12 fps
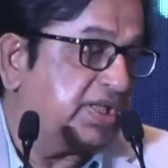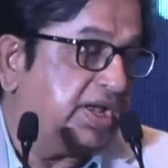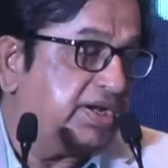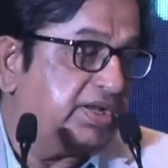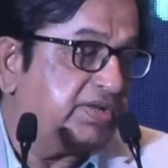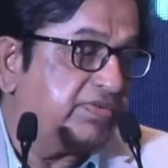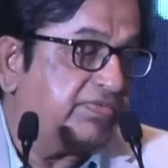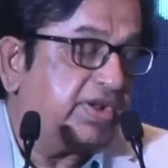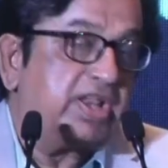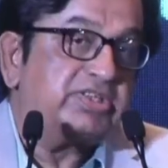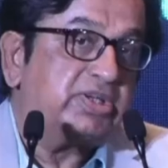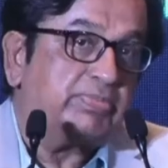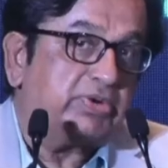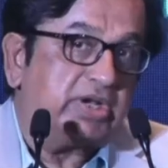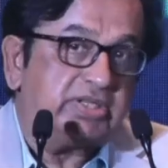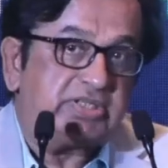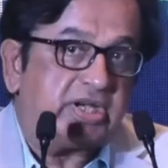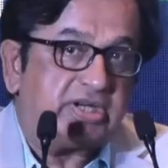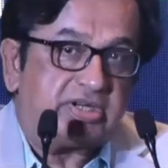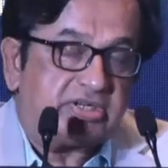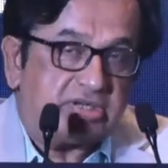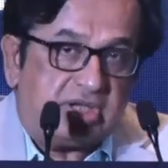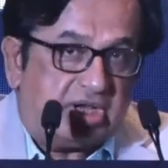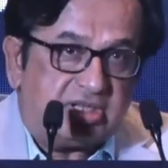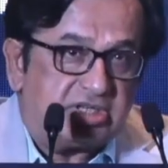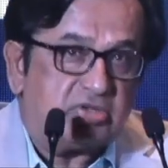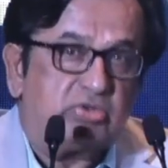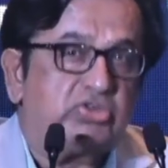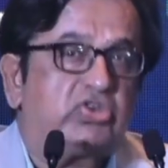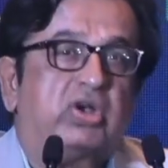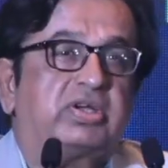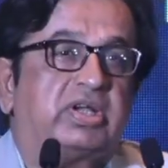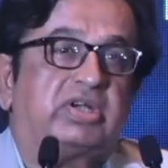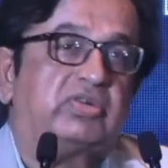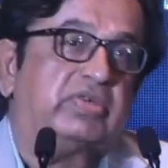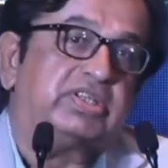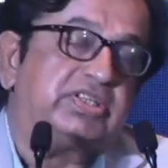and financial prudence, and there is no shortcut to it.